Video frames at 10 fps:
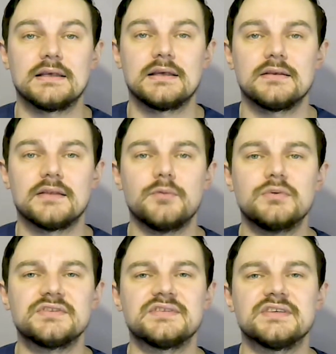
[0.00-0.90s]
They
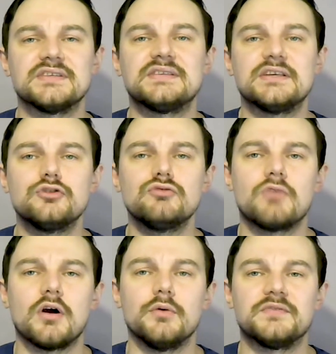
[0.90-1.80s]
want to see a single
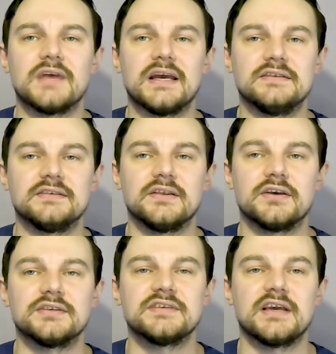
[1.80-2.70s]
row of data
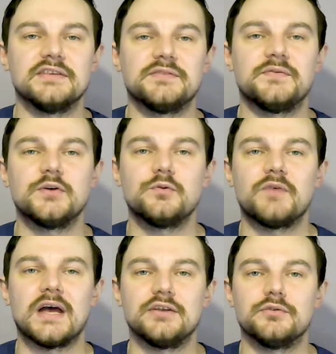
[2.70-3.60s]
that contains field
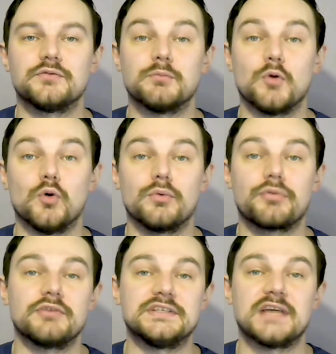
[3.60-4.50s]
values from all
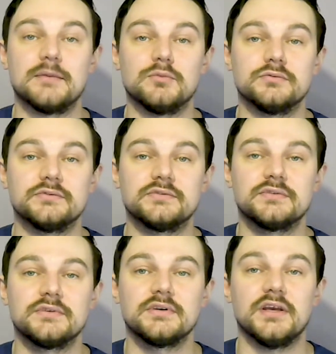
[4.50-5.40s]
three tables.
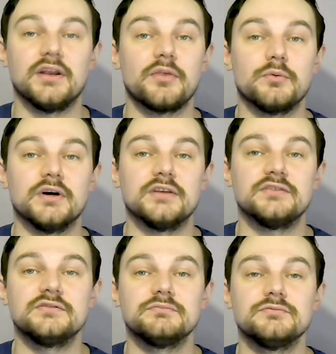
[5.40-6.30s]
In other
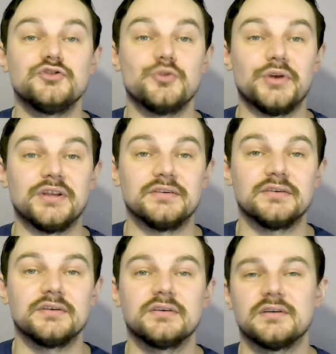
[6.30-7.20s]
words, joined.
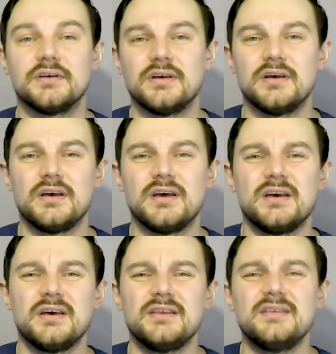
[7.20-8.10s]

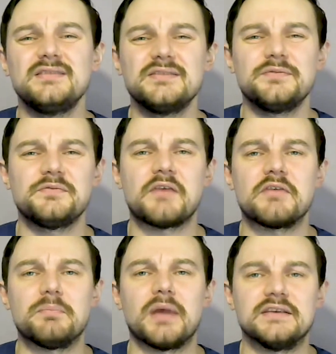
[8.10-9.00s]
This is a
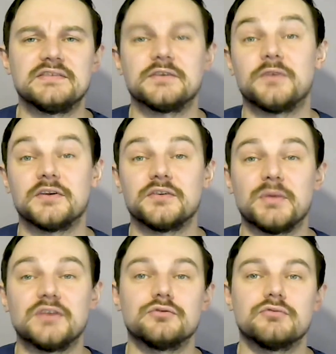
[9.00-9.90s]
very basic
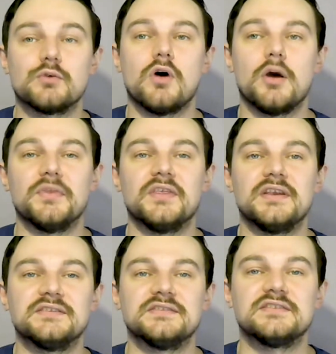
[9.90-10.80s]
fundamental requirement that
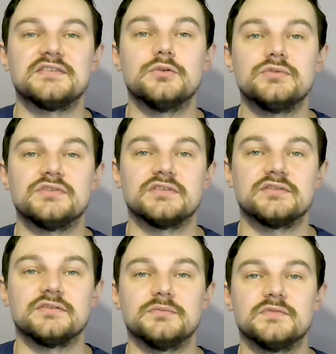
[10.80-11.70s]
exists in all
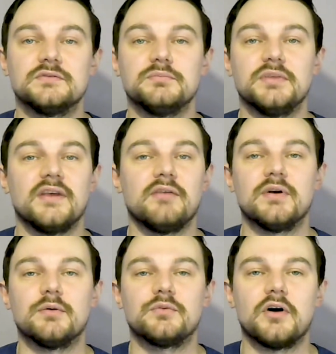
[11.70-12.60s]
systems, be they
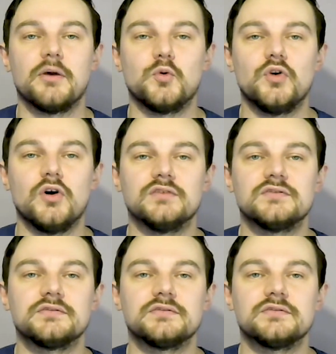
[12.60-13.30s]
real-time or not.